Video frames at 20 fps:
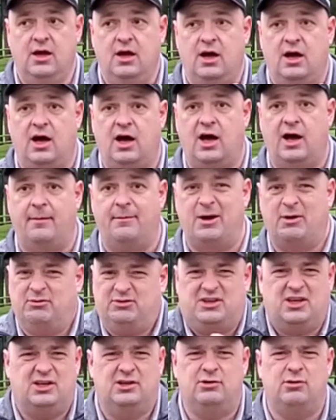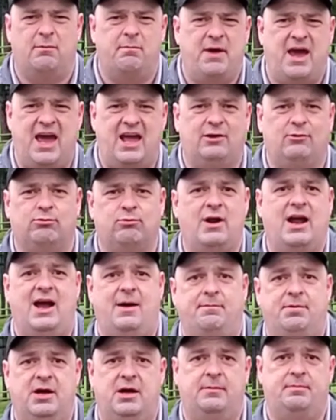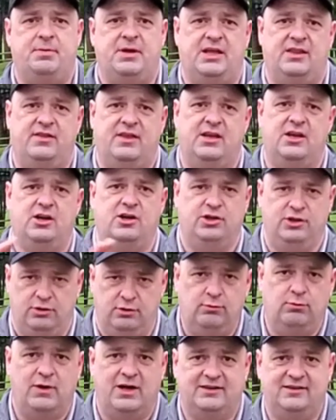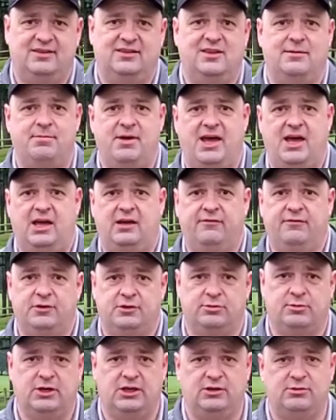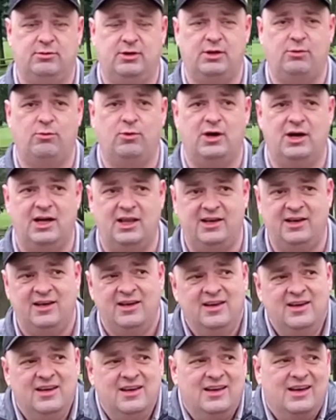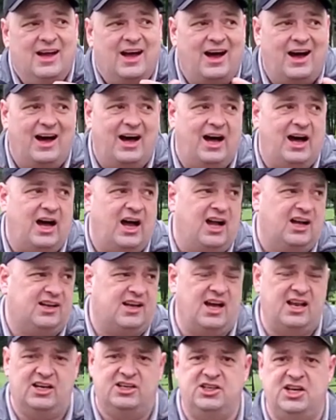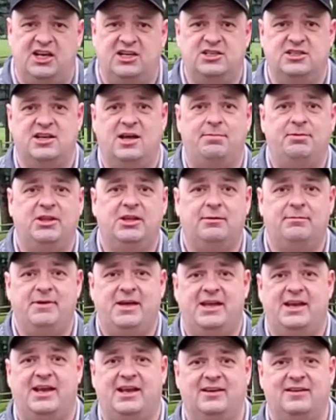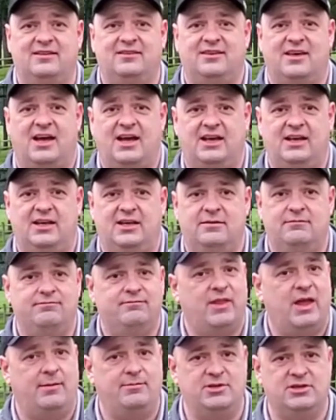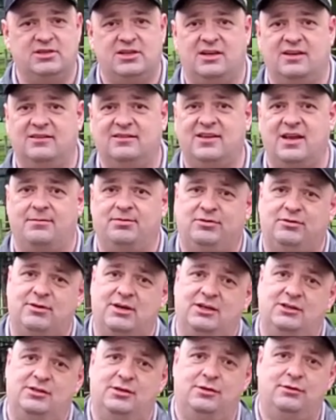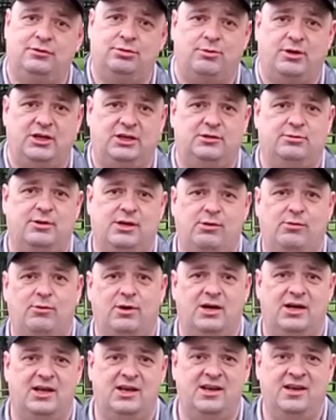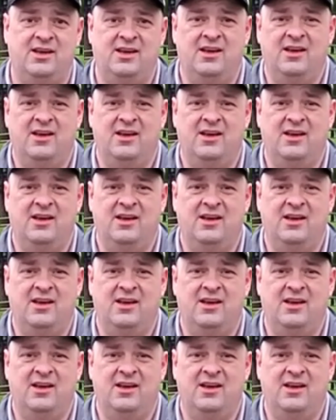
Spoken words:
I was going to do a bag wrap up and then a new what's in the bag for 2021. Kind of changed it up a little bit and decided I'm just going to skip straight to 2021.